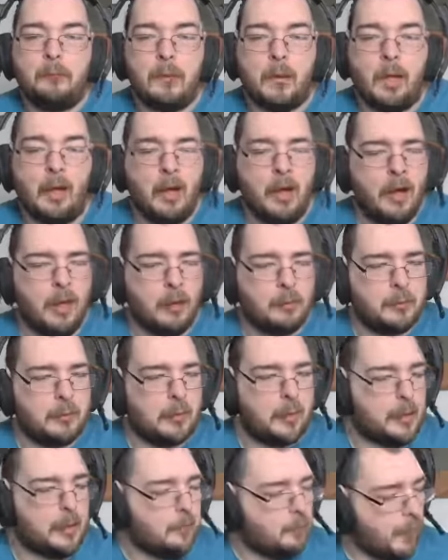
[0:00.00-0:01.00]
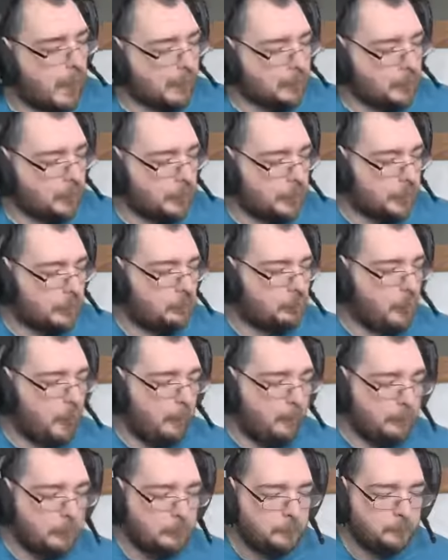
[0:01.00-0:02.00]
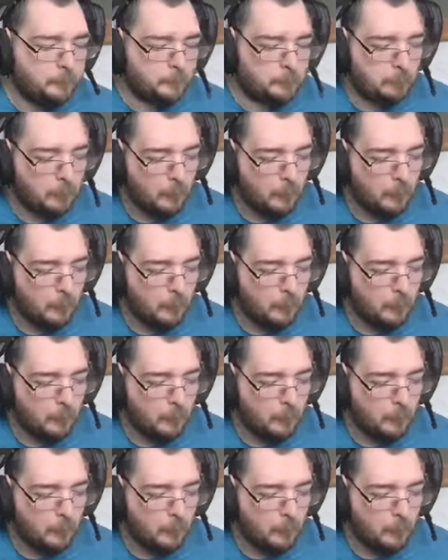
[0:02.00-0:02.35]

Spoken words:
I'm going to leave that cheese and